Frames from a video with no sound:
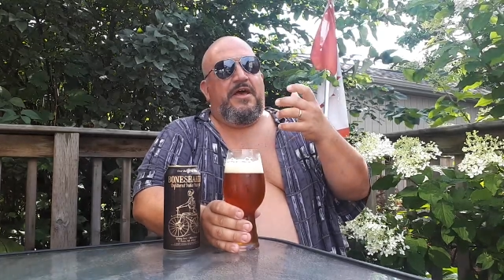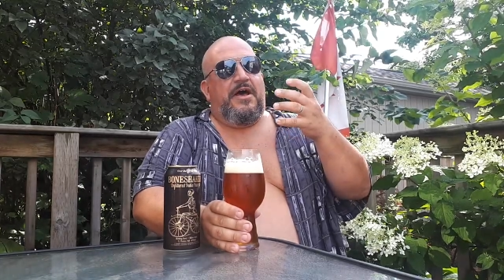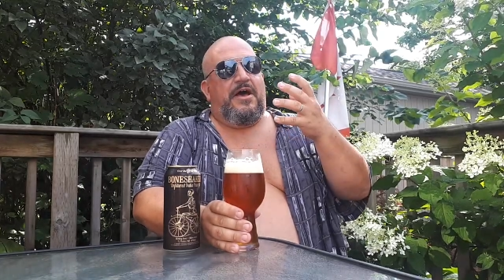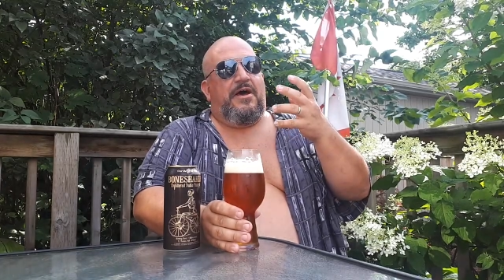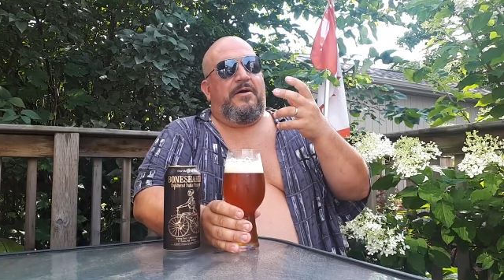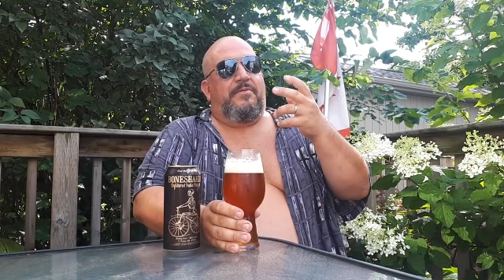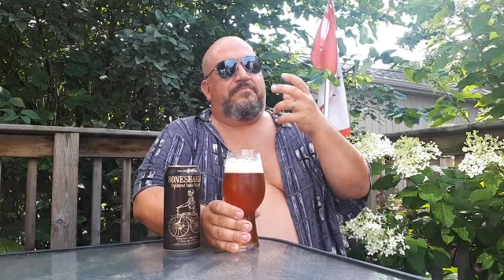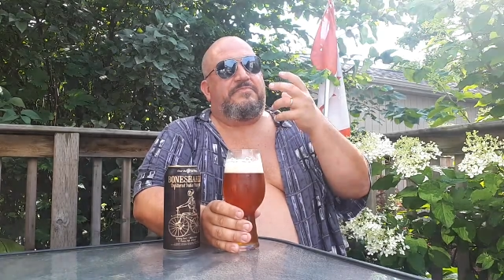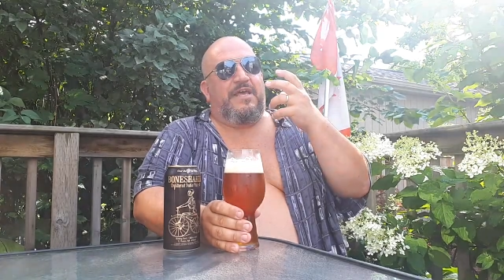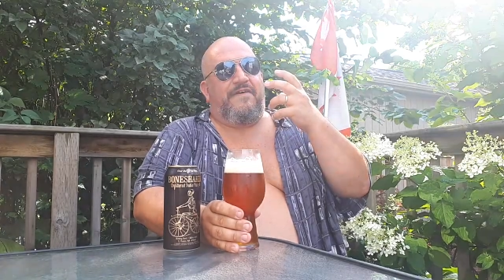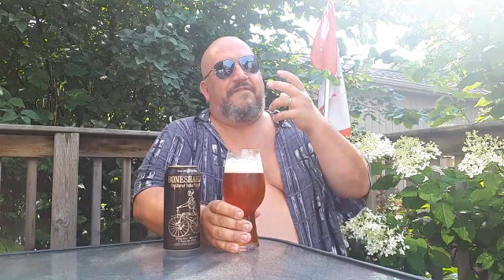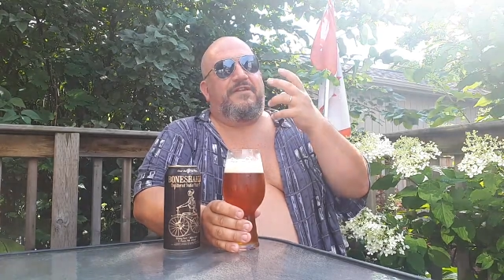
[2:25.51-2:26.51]
Um,
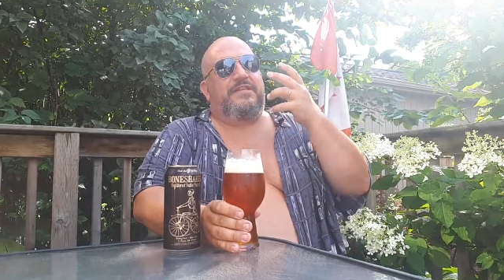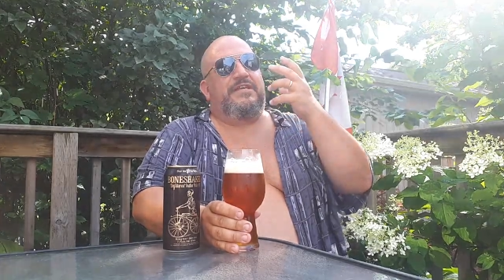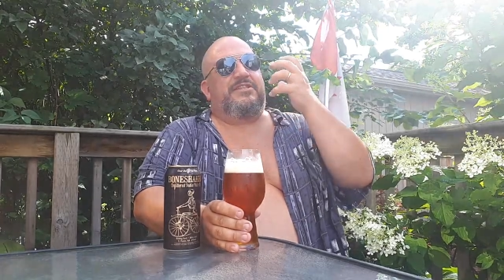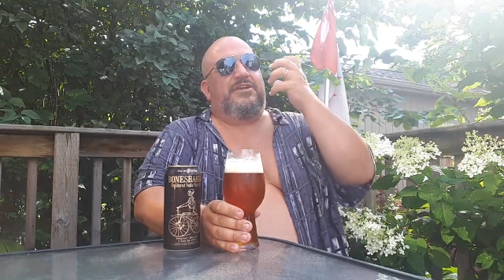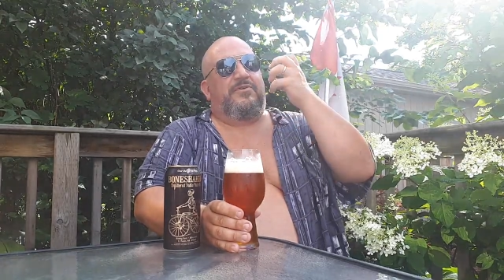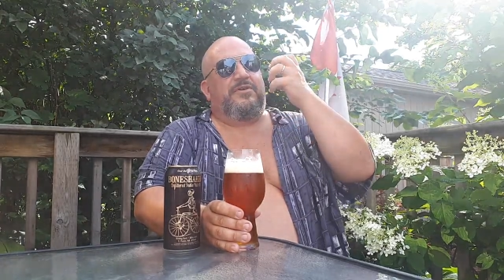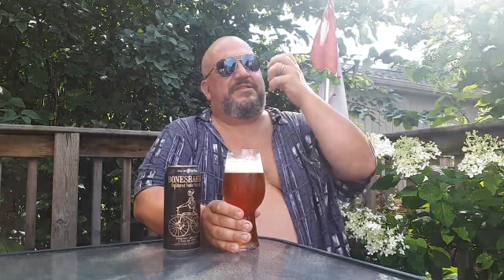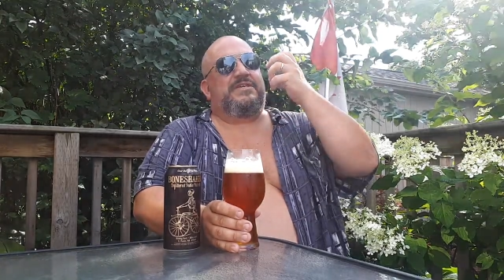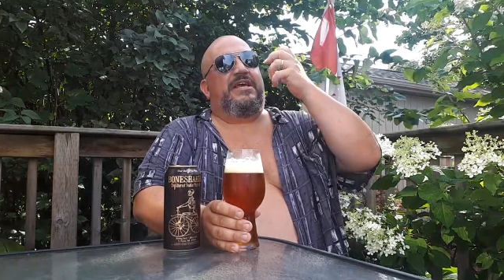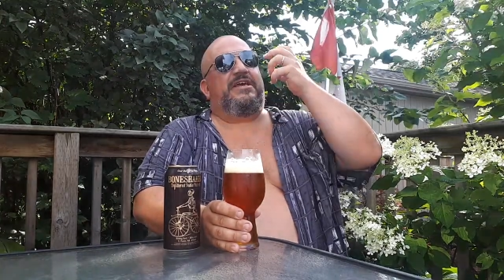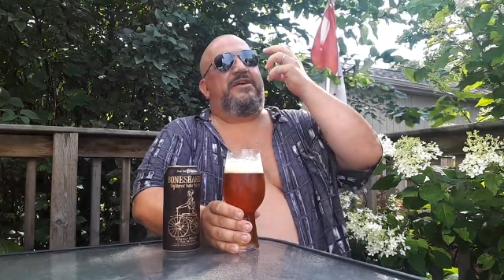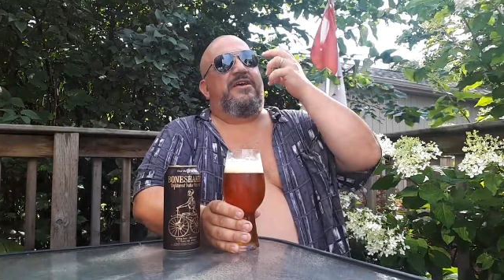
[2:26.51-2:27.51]
definitely, there is
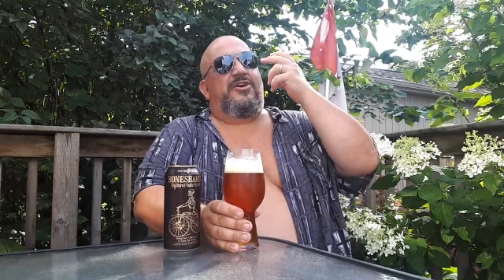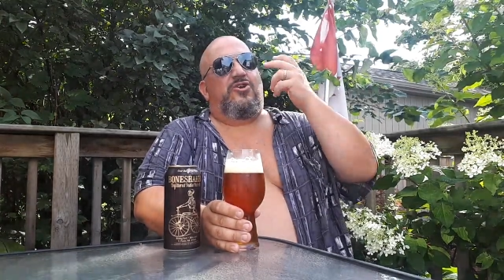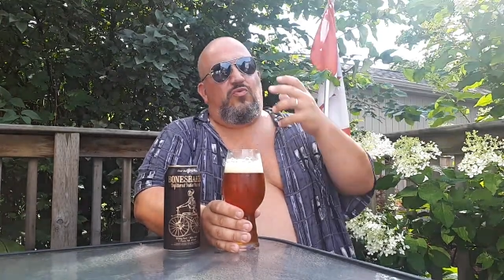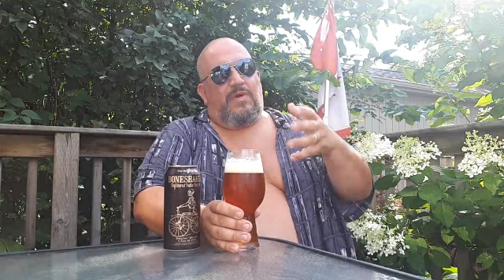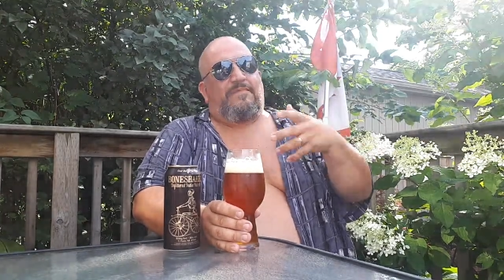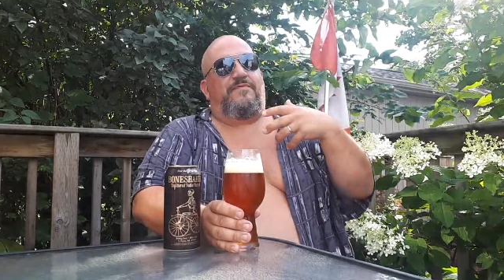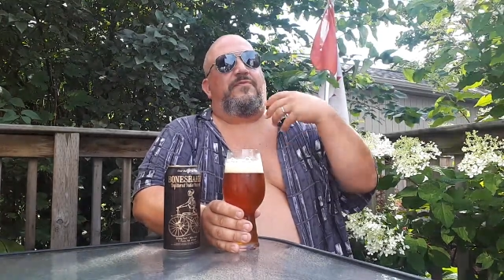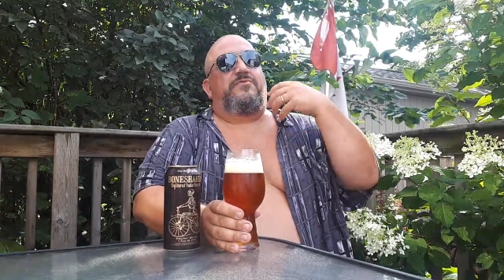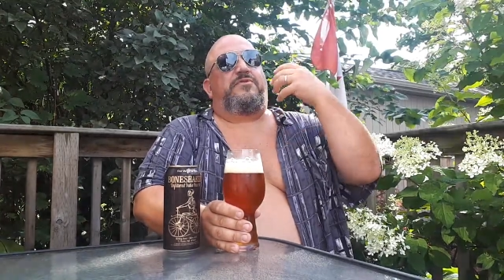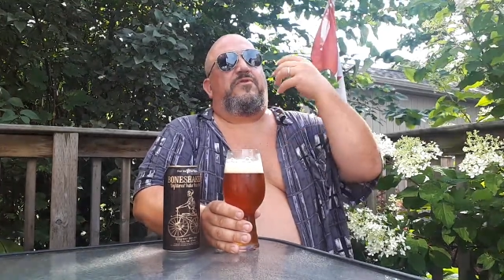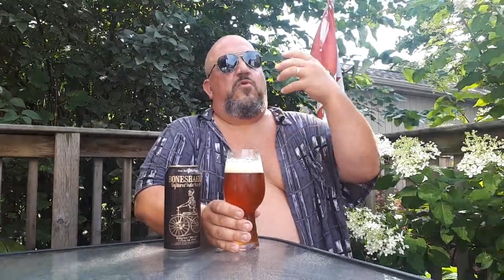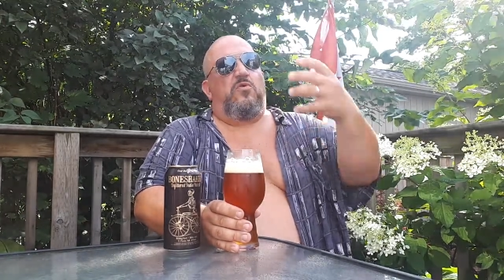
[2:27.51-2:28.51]
a
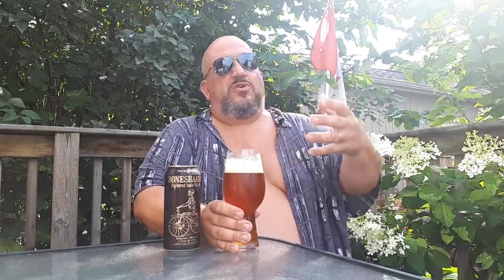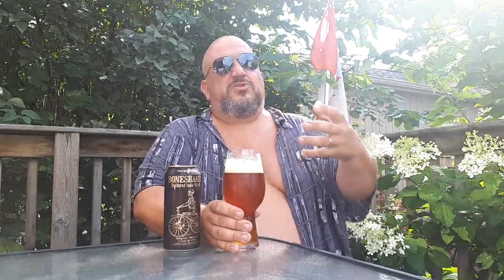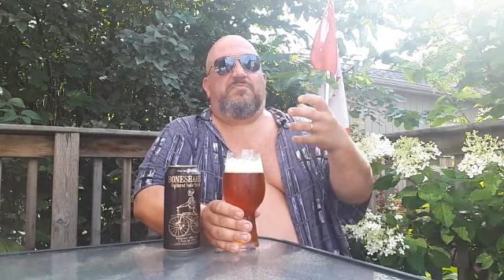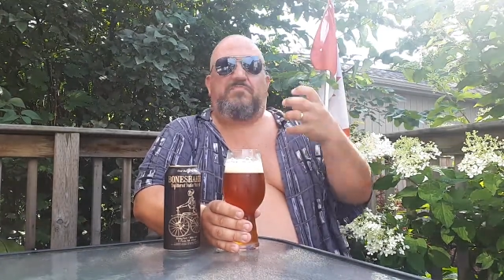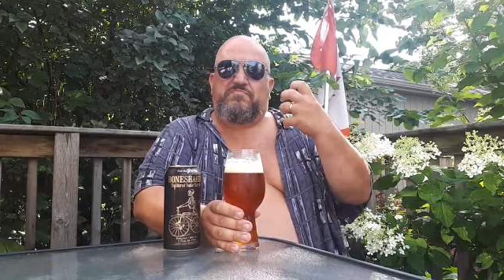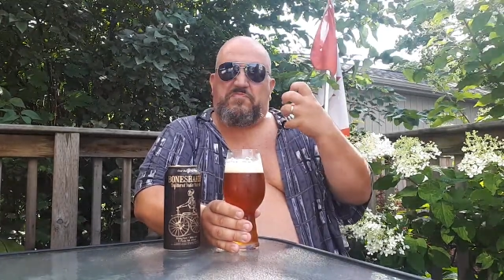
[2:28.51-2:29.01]
grapefruit, orange,